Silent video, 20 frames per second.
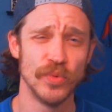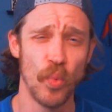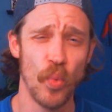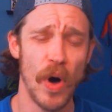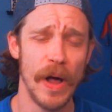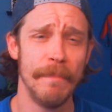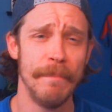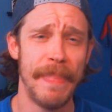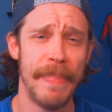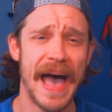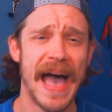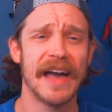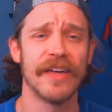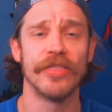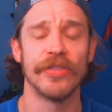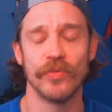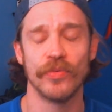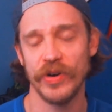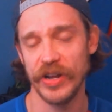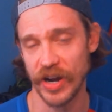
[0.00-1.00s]
what back
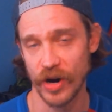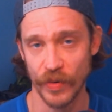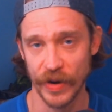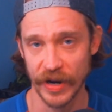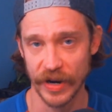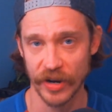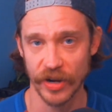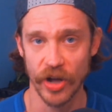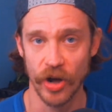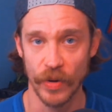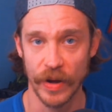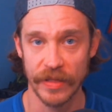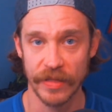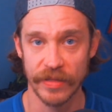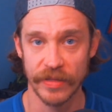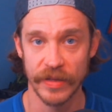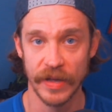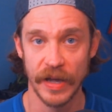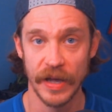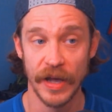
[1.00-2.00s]
3 are we going to go with?